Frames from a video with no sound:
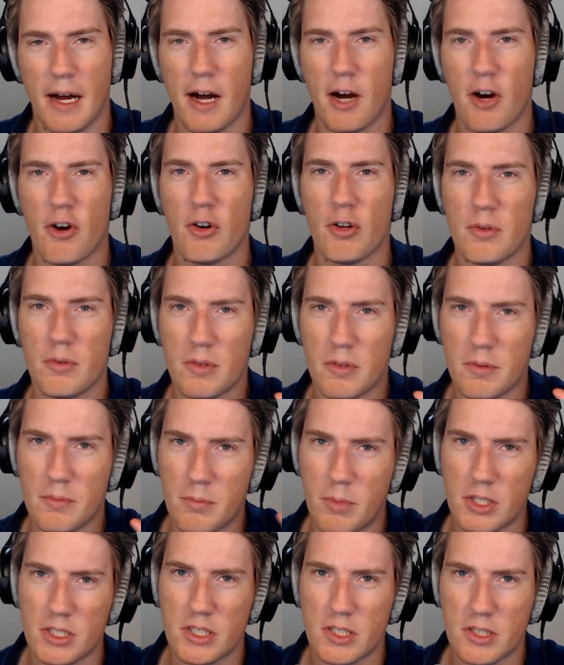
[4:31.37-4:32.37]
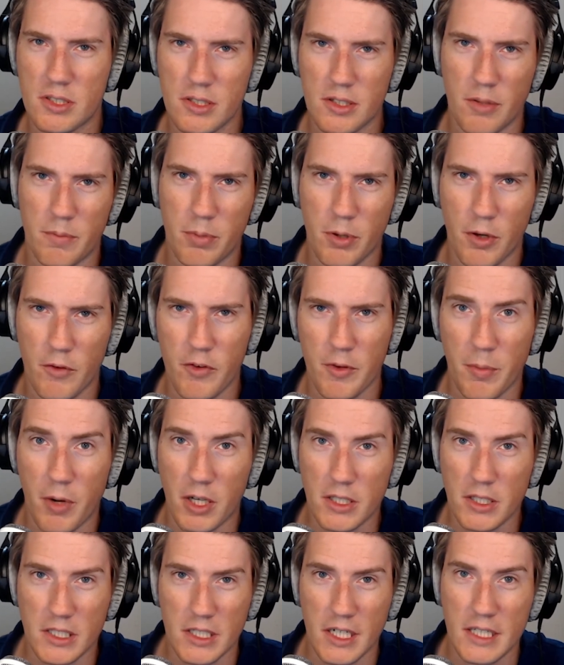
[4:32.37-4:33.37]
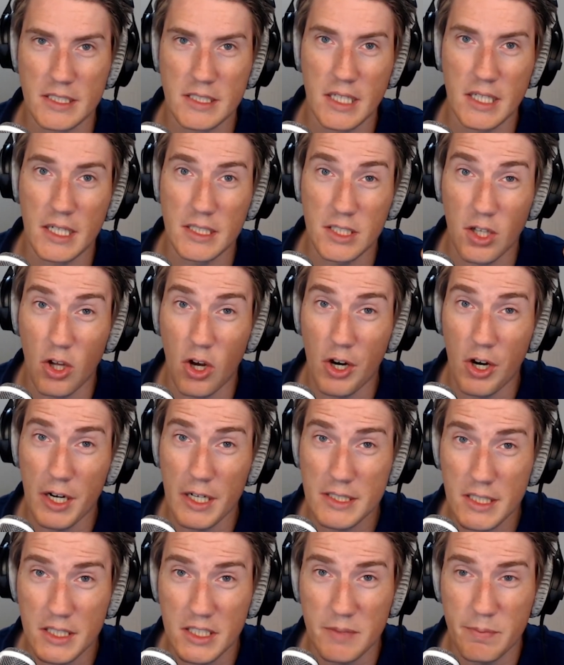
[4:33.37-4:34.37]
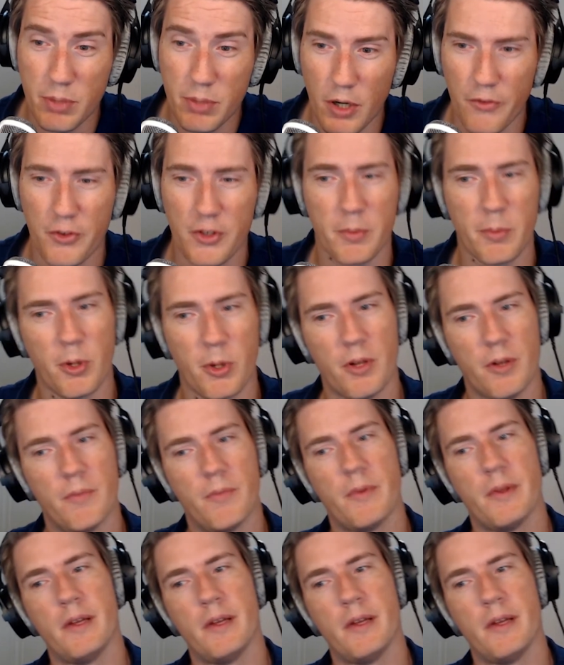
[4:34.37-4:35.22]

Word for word: how much your profit margin is as long as it's profitable.